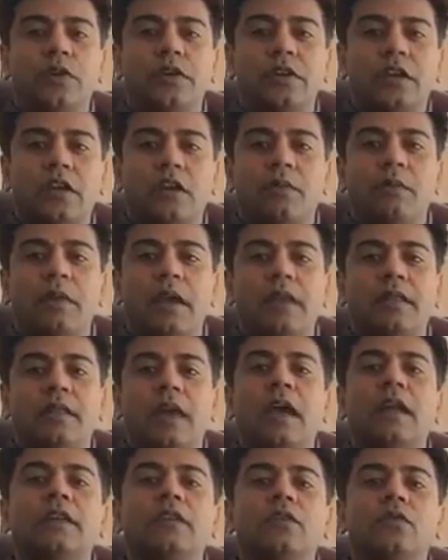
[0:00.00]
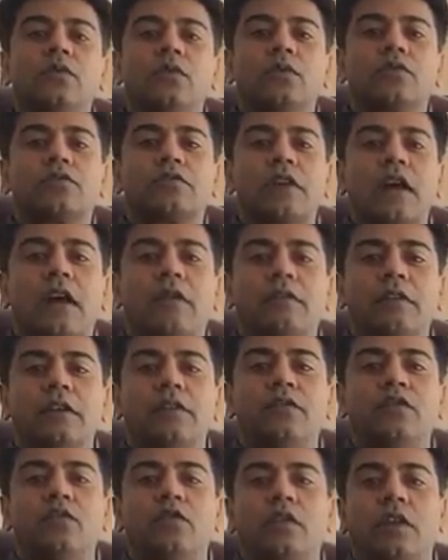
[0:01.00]
we recommend that you don't travel
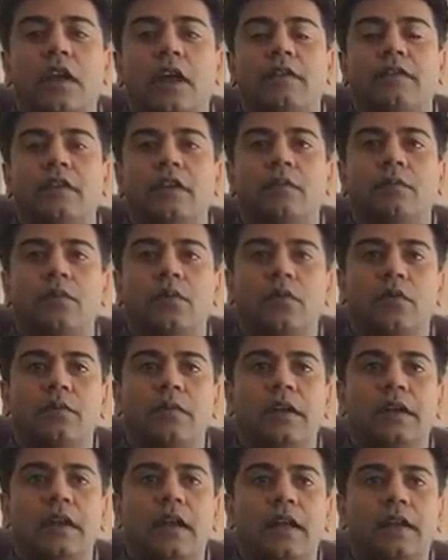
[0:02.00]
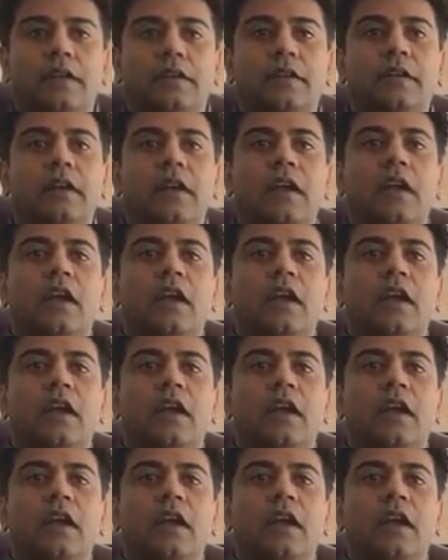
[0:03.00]
if you don't have an employment letter.